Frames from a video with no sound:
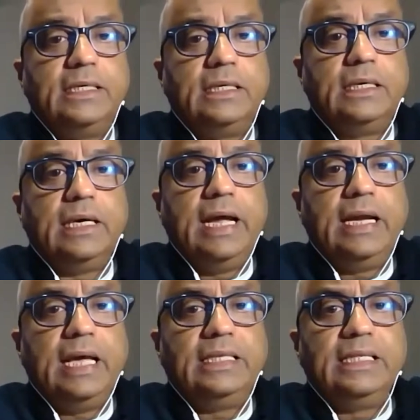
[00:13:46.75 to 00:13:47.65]
Uh,
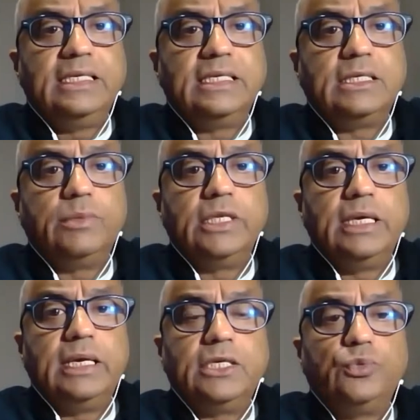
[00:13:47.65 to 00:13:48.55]
and I think these are some of the
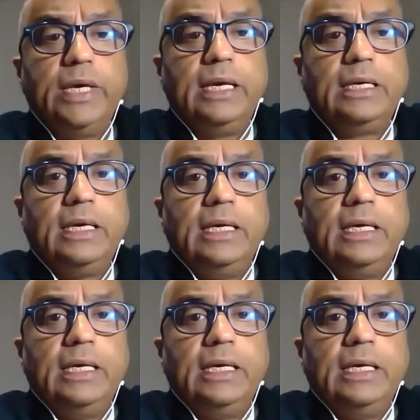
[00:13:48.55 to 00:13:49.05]
areas where